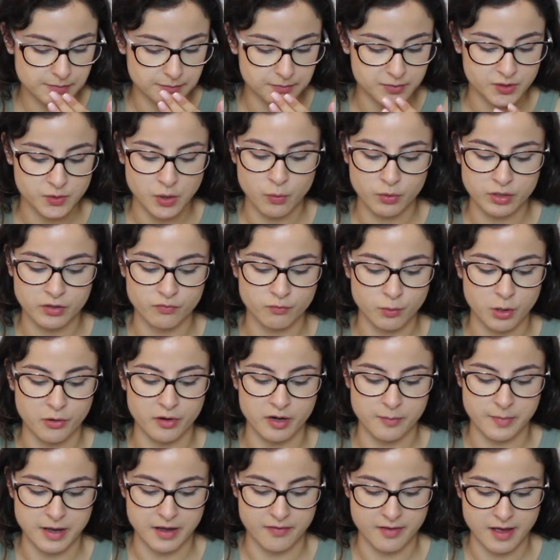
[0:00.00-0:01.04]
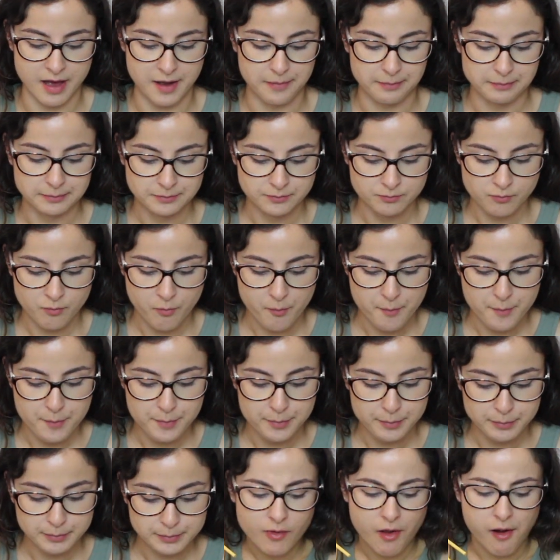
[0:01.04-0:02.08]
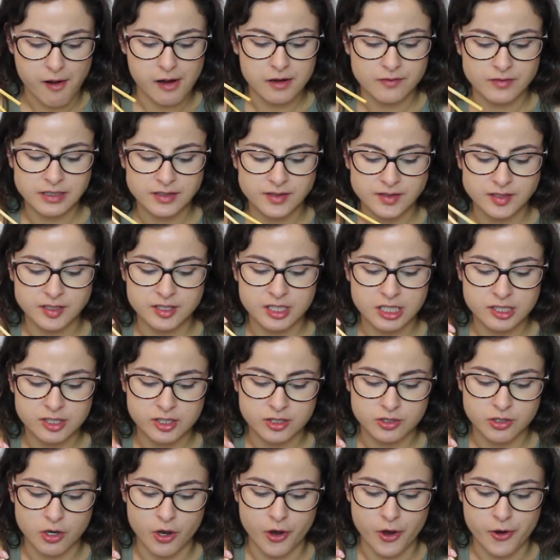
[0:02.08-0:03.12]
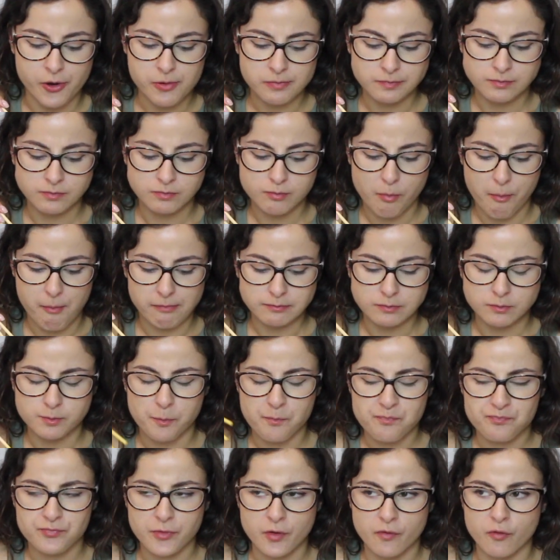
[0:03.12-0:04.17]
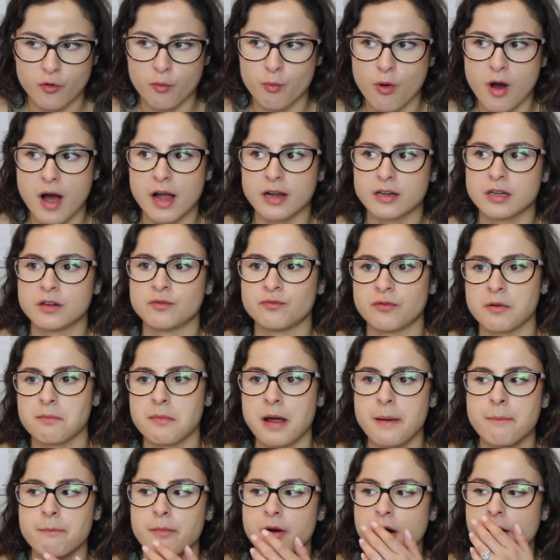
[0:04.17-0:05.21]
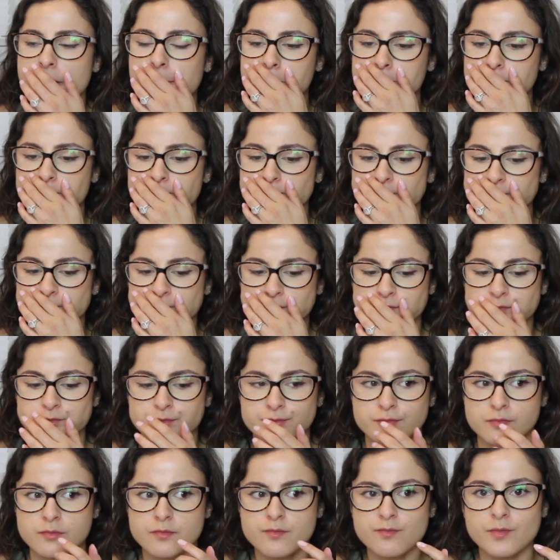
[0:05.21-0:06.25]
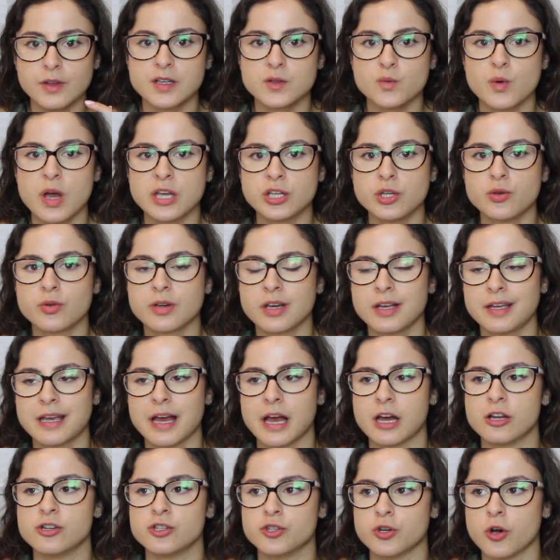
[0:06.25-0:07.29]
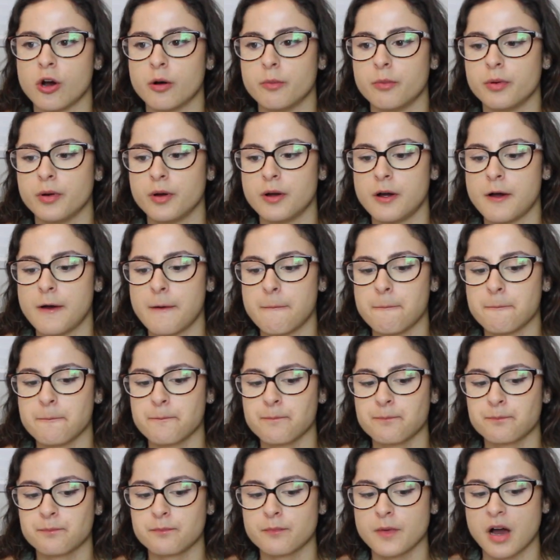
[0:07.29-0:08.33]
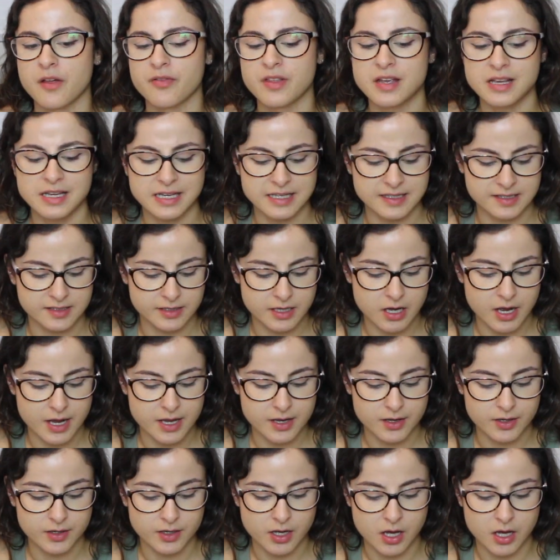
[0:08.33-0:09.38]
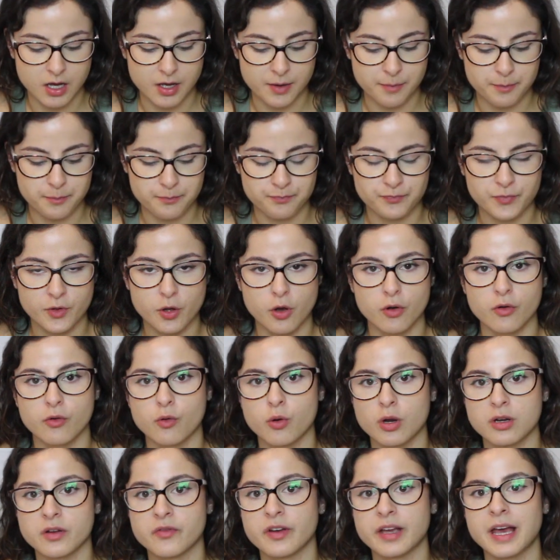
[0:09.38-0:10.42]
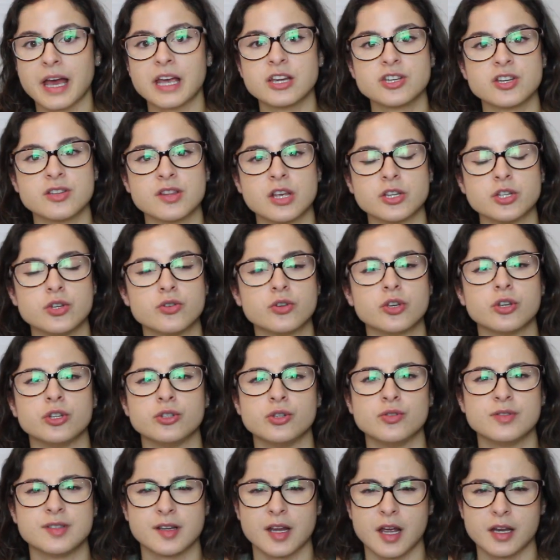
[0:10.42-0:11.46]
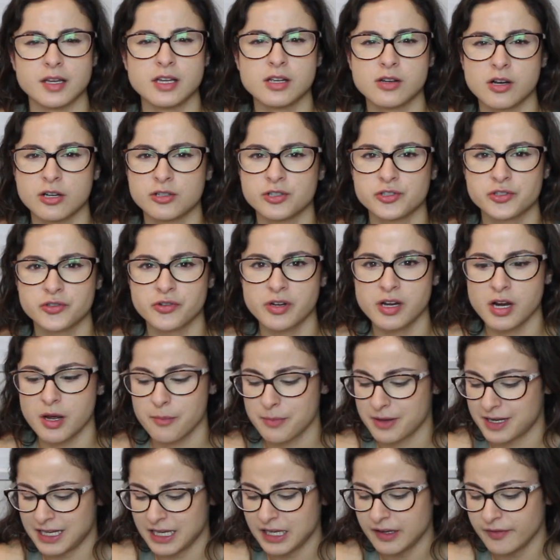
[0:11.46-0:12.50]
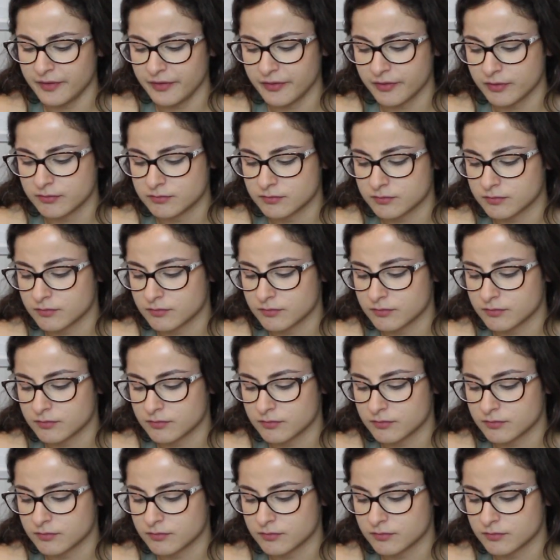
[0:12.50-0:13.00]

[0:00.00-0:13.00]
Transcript: So I wouldn't worry about that. I think Sodexo, from what I can remember, is where you can get a job. I think it's like a qualification that you can use in any country, I believe.